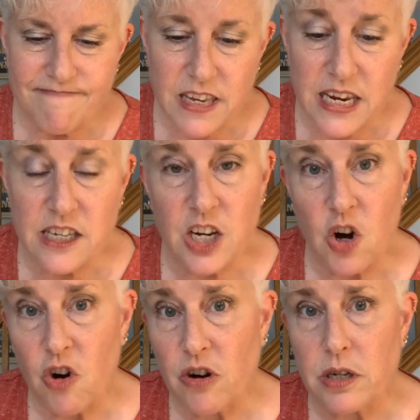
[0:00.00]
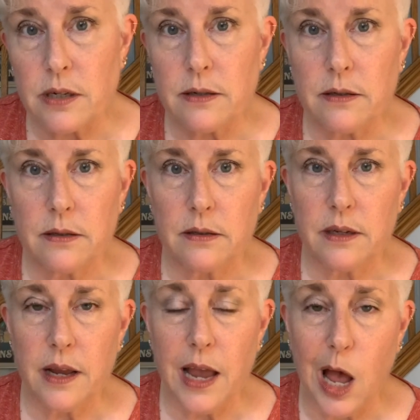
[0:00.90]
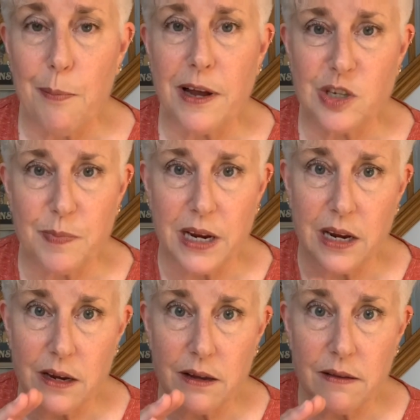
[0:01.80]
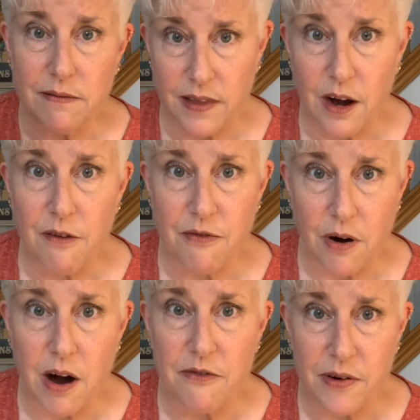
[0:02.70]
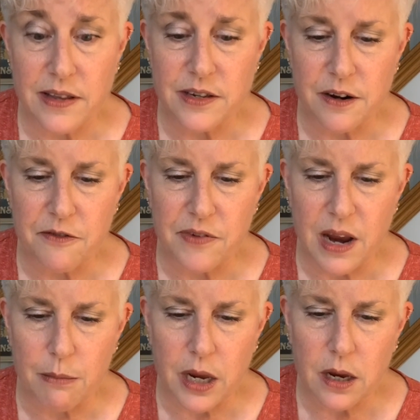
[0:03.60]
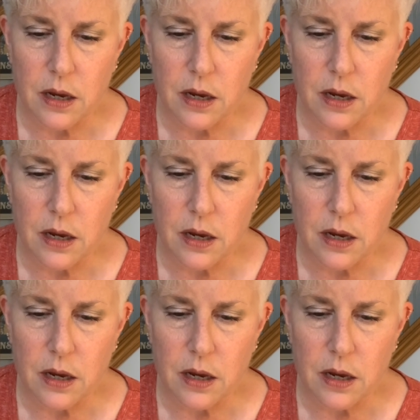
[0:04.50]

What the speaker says: easing hurt help us be there for our friends and our family?